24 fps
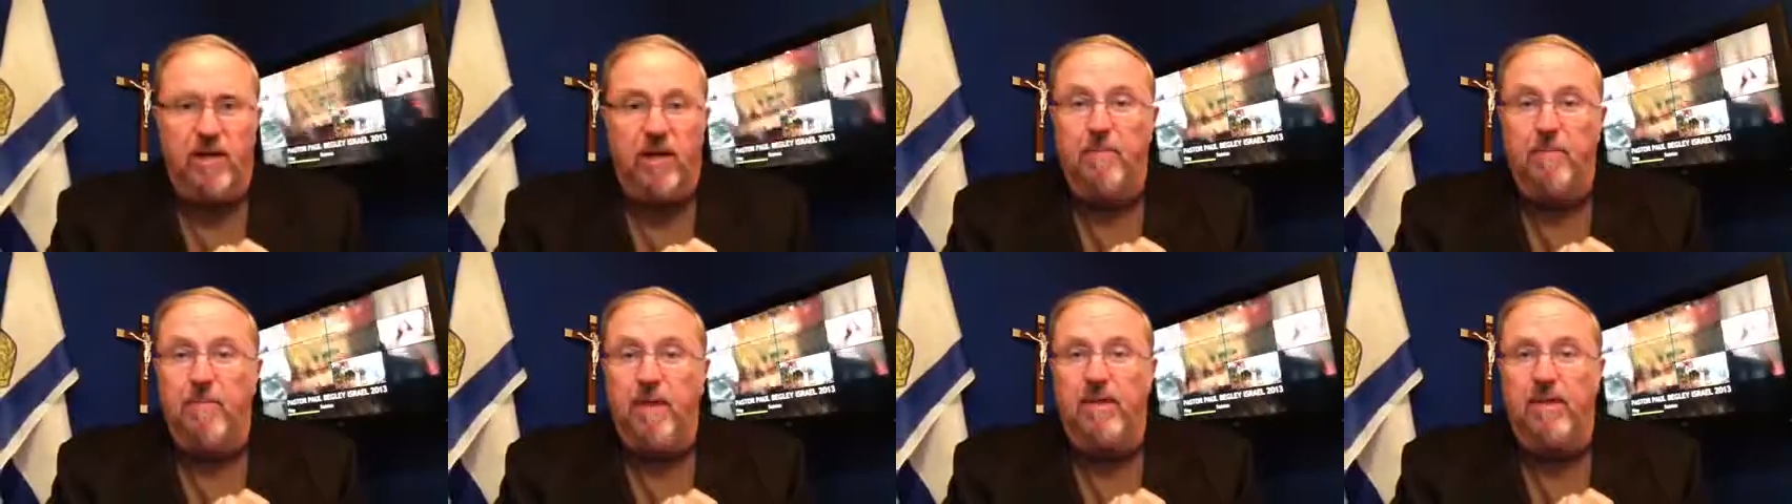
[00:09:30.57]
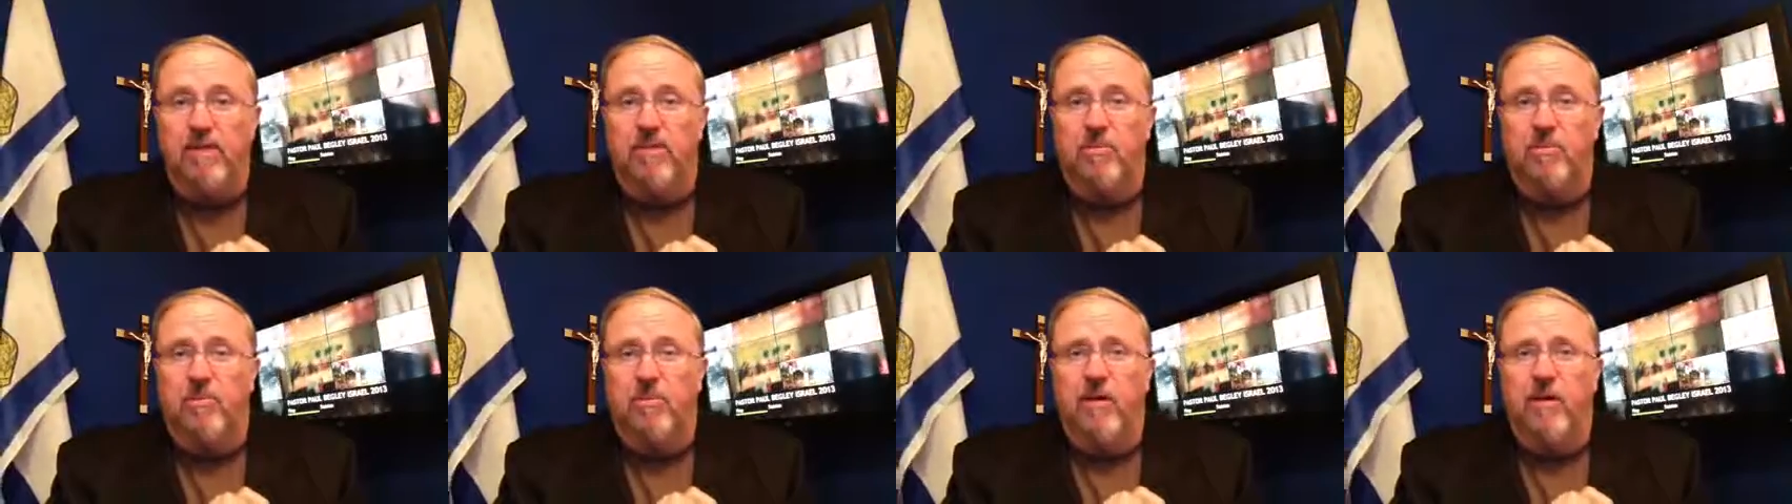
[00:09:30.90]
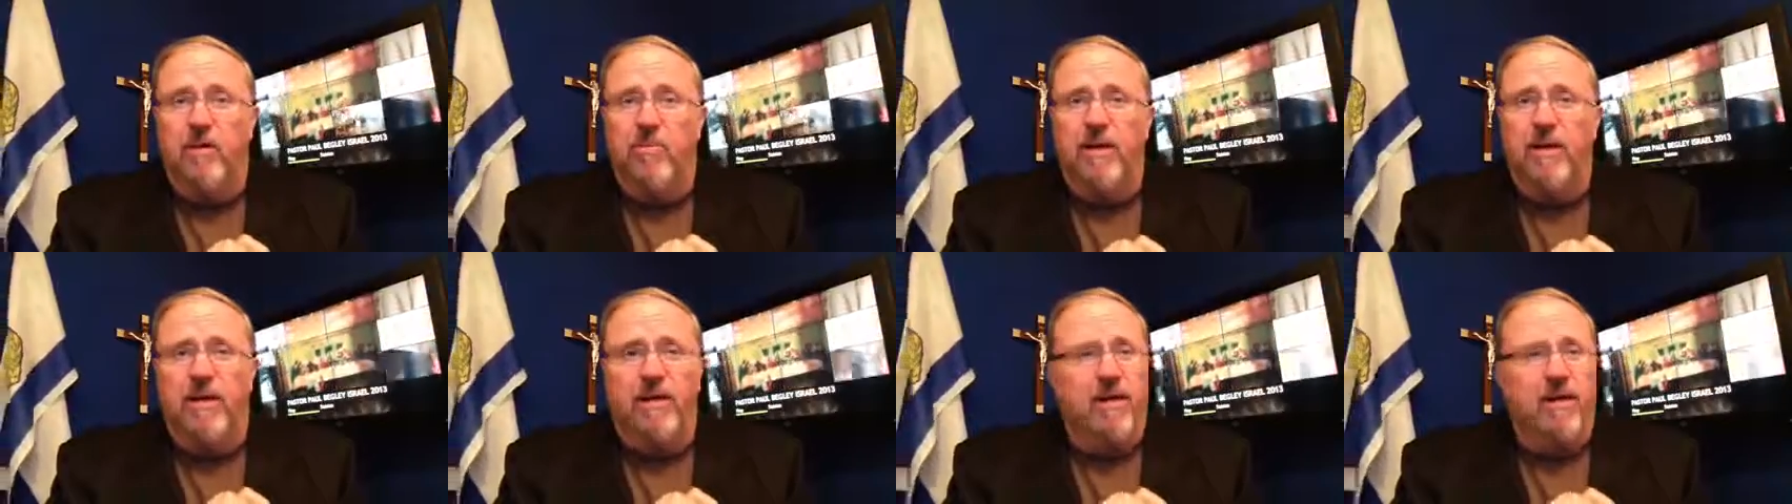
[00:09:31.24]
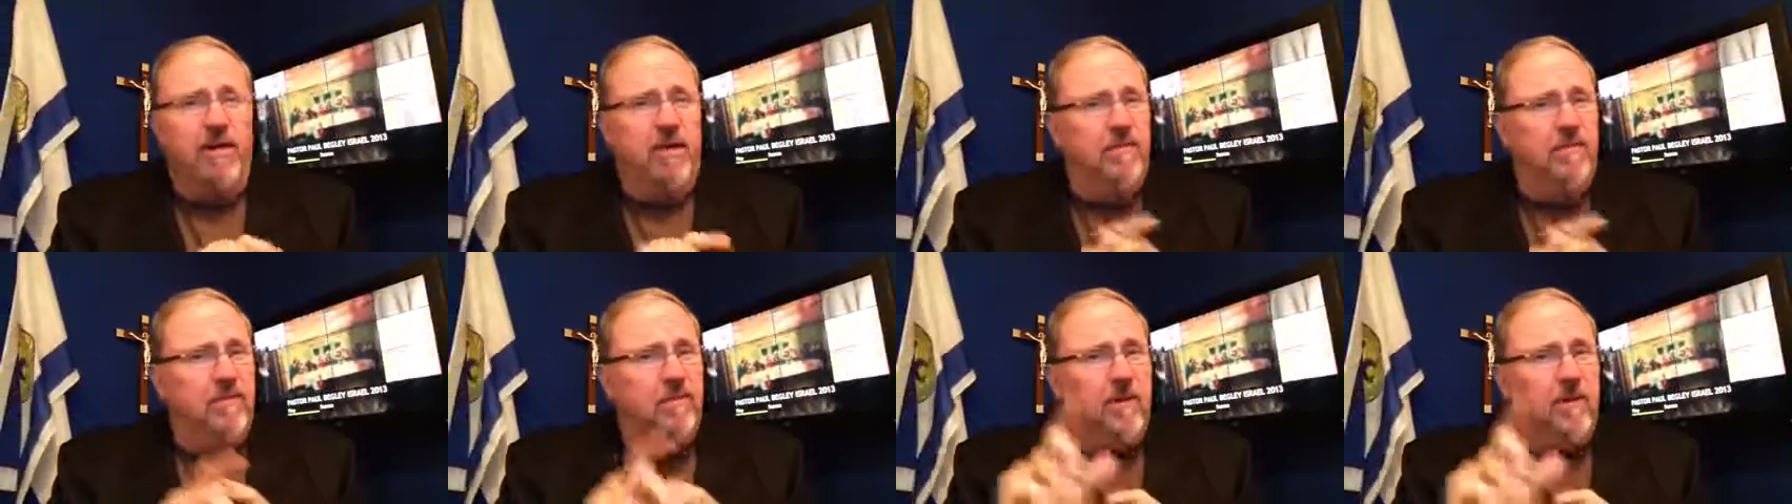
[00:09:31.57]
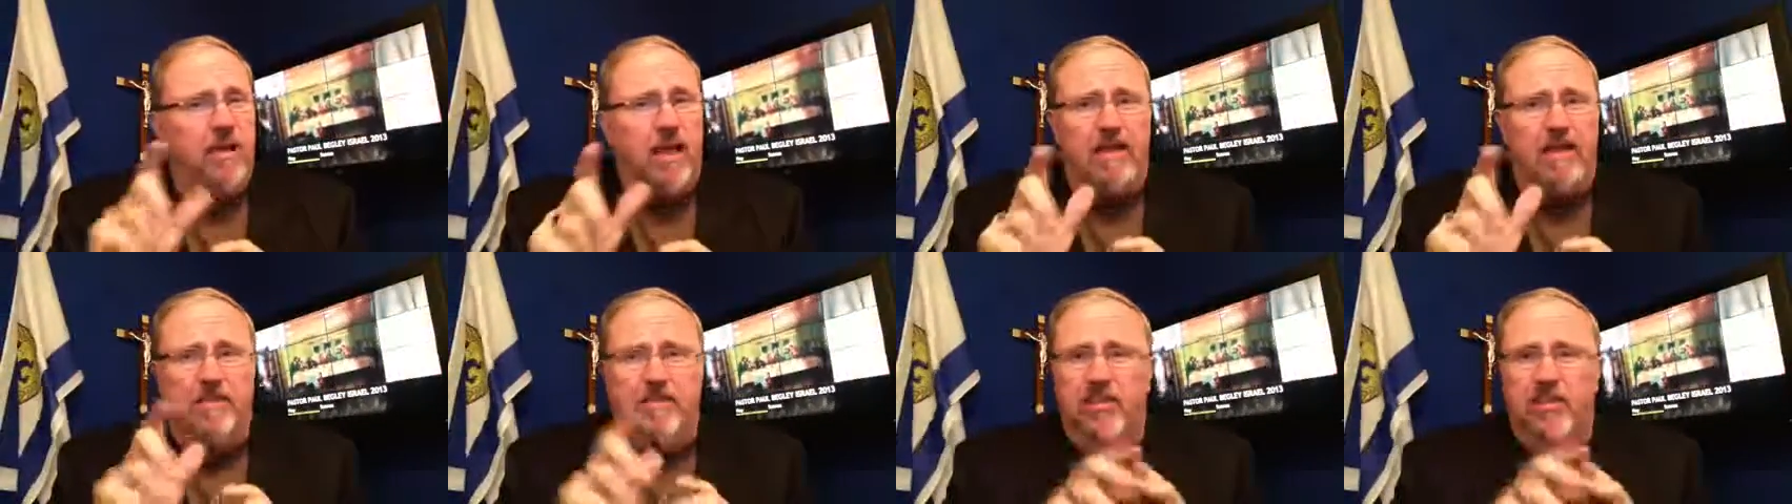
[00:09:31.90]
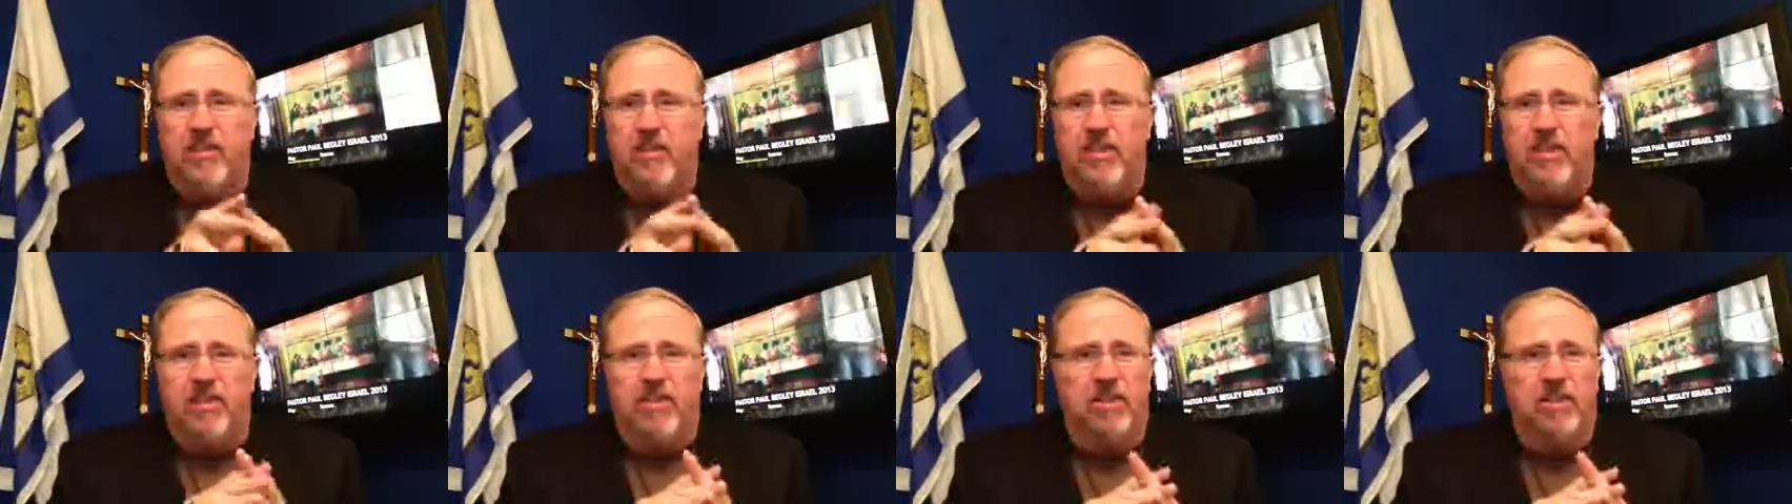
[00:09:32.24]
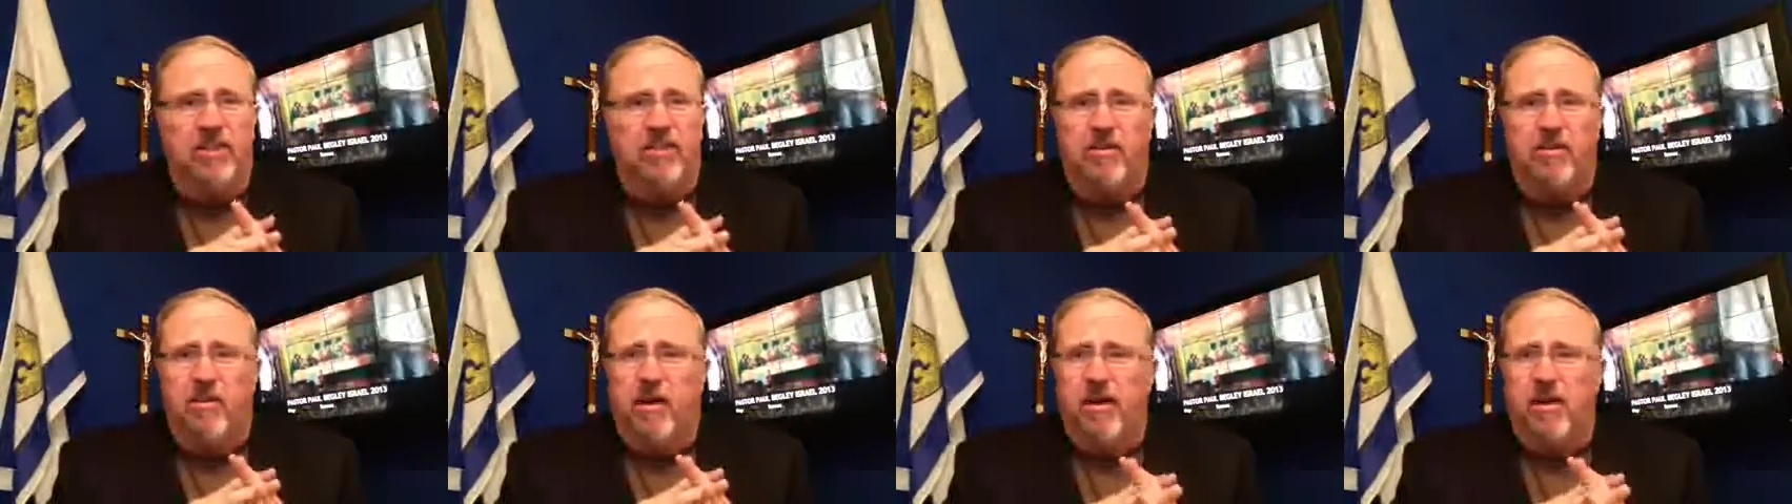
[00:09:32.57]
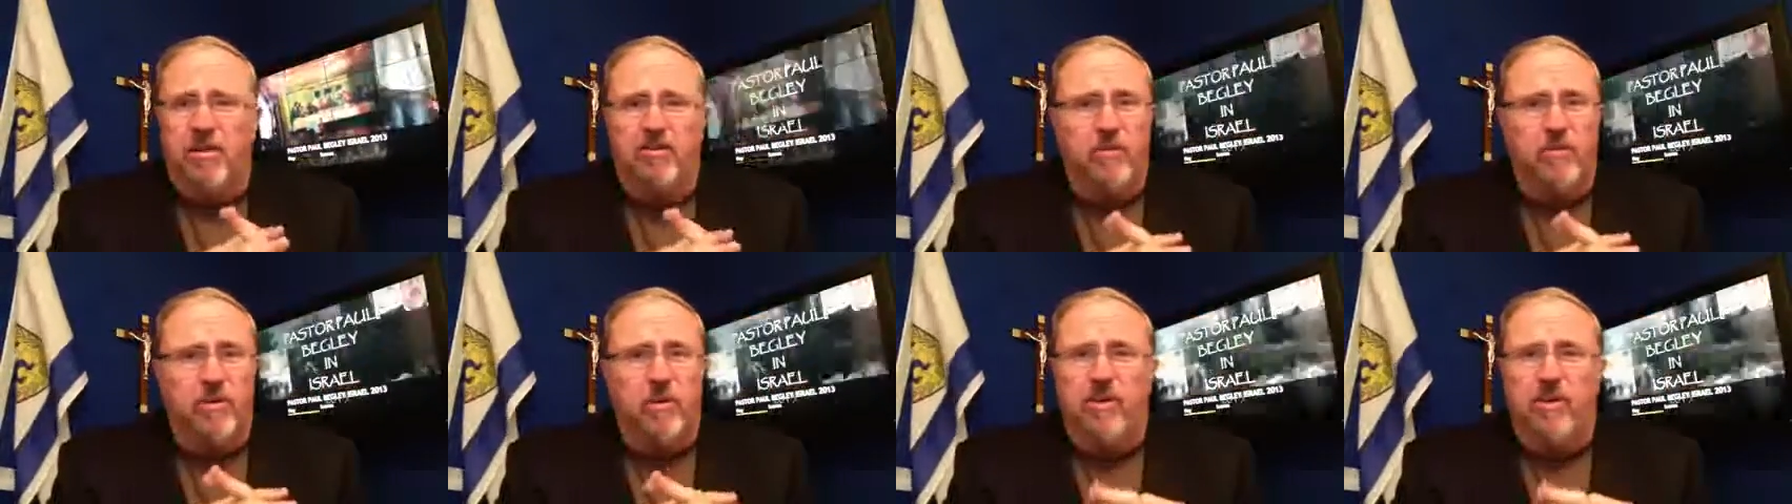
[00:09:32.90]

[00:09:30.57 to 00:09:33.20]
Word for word: I'm Pastor Paul Begley. Give your life to Jesus Christ.